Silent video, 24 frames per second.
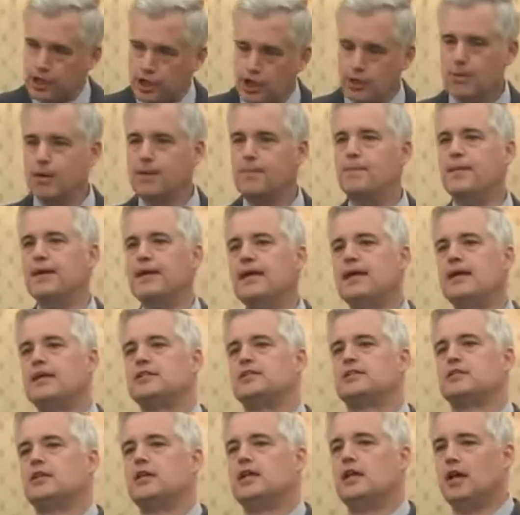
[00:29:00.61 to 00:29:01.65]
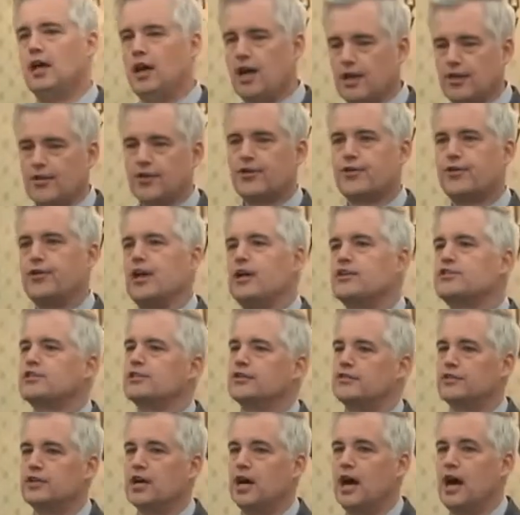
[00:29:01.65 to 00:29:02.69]
human beings under the creation
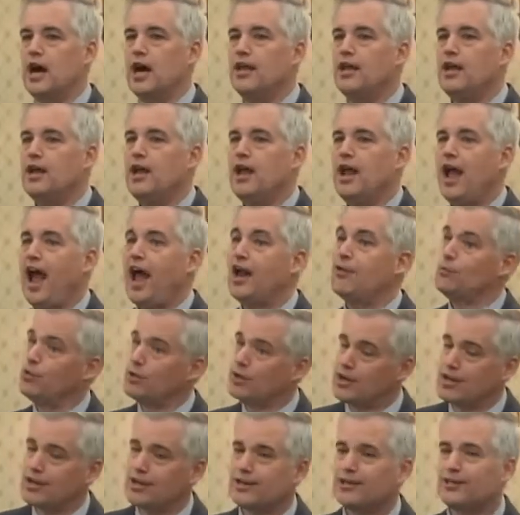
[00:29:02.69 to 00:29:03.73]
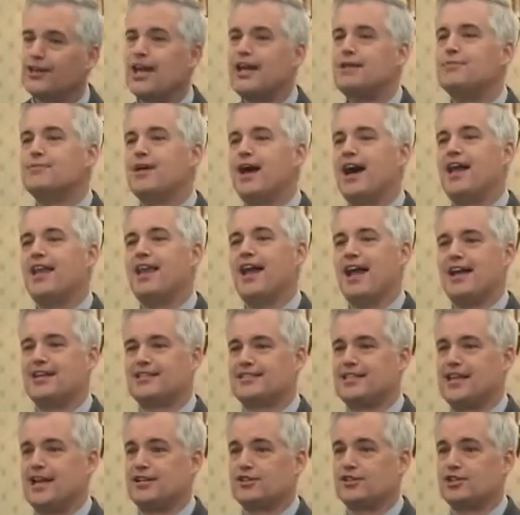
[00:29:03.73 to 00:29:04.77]
of God, and we're going to claim that as
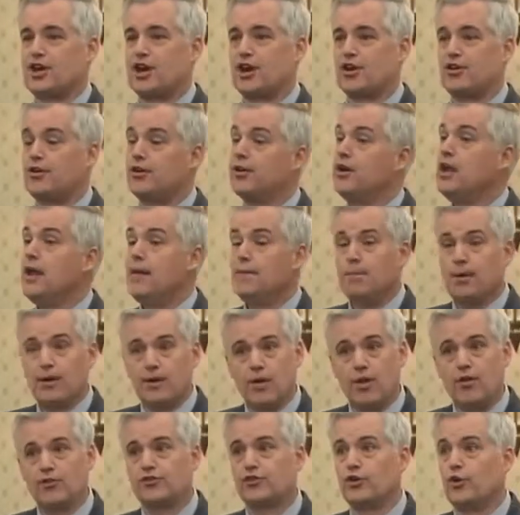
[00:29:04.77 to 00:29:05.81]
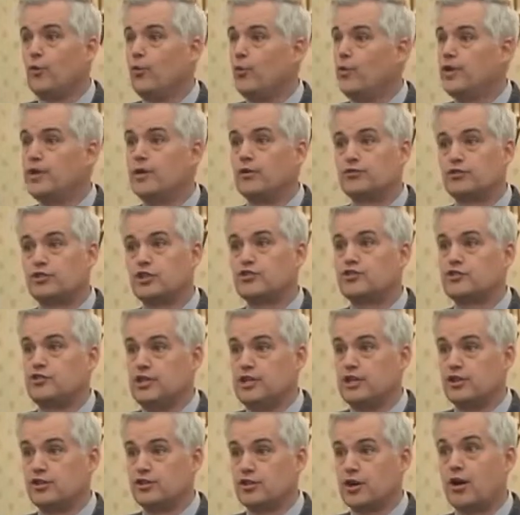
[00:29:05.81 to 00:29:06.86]
that charter, but also we don't just
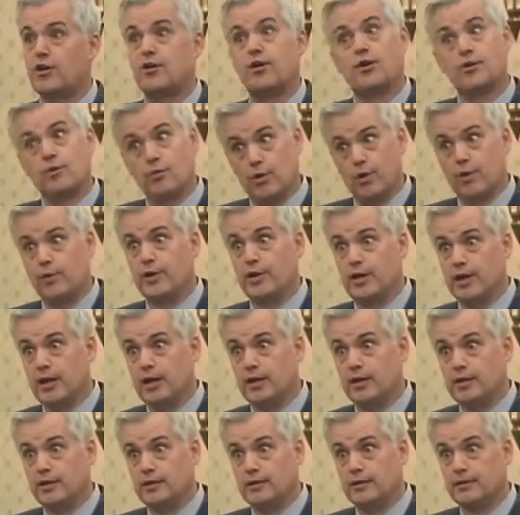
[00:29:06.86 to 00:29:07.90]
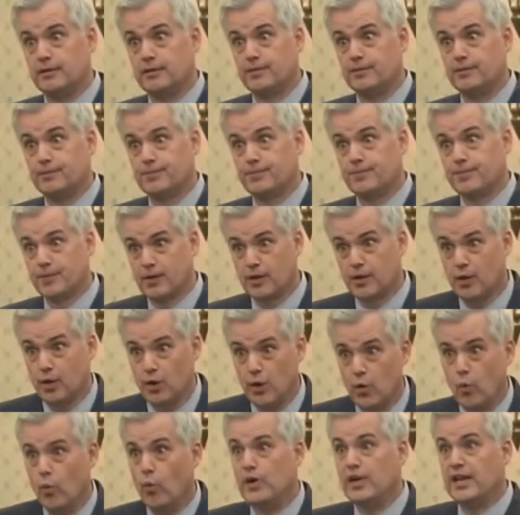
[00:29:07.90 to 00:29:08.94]
need a charter. What do we need?
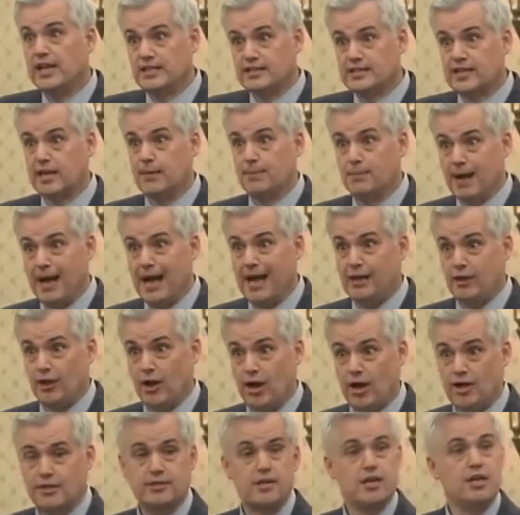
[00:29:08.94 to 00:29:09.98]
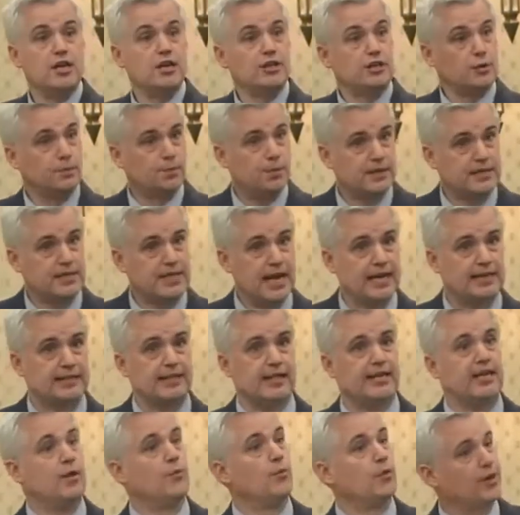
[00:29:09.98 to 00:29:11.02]
We need a set of bylaws to protect
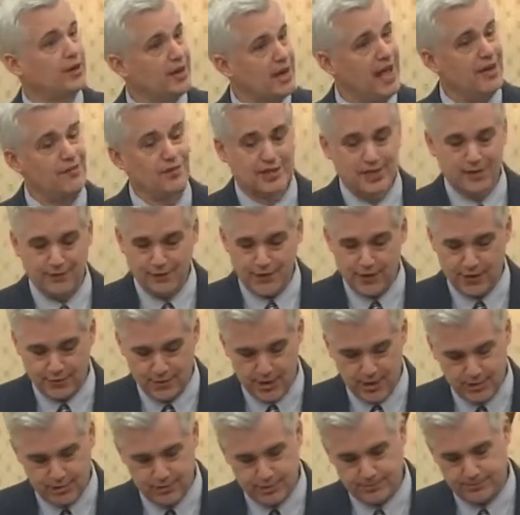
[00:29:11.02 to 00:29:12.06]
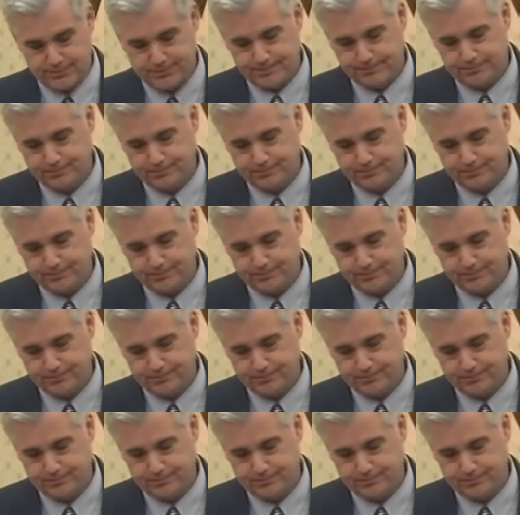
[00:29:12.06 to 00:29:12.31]
it, and we're going to have a confederation.